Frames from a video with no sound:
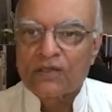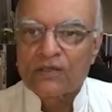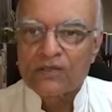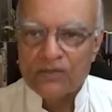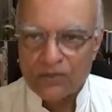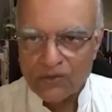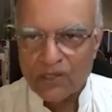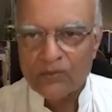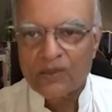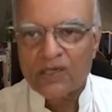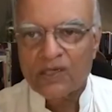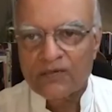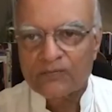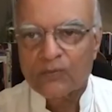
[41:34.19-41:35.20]
So they
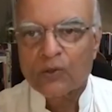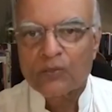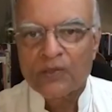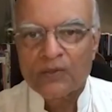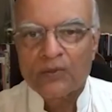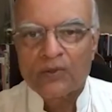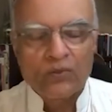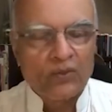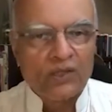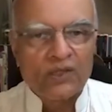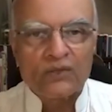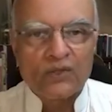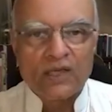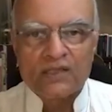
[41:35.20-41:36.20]
will have more people. We
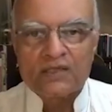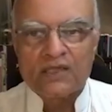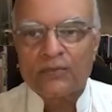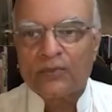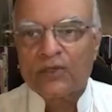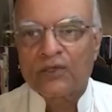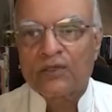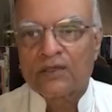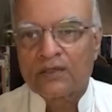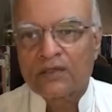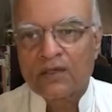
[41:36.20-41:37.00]
do that separately.